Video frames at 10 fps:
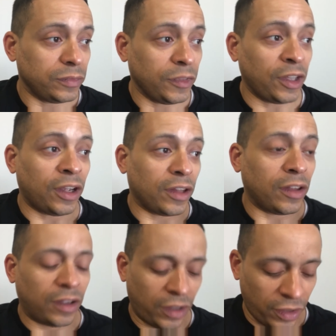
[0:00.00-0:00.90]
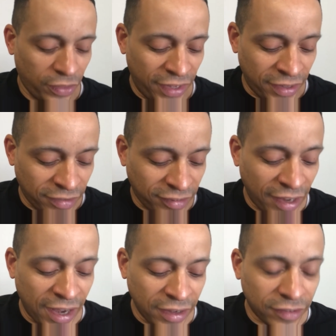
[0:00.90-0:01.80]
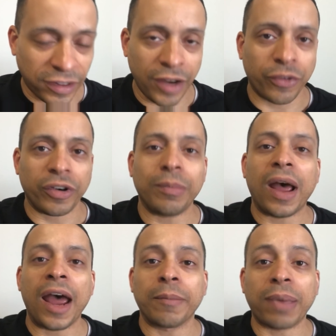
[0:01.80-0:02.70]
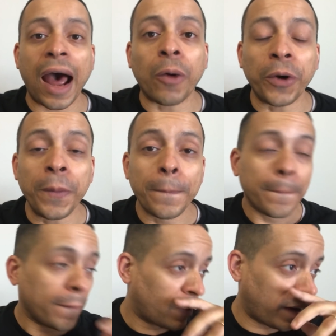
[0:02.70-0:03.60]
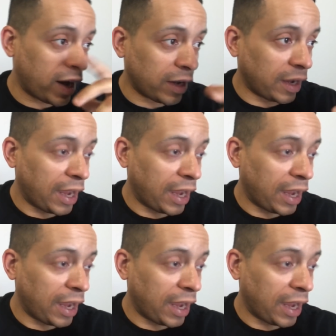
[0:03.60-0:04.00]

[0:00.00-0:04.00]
the insane slavery behind power, all right?